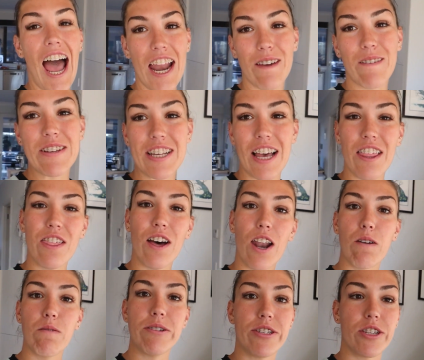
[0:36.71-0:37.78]
Anyways, I
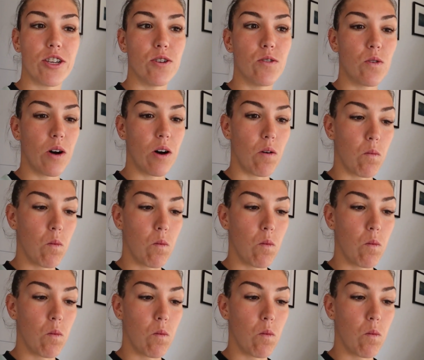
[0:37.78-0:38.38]
thought I would do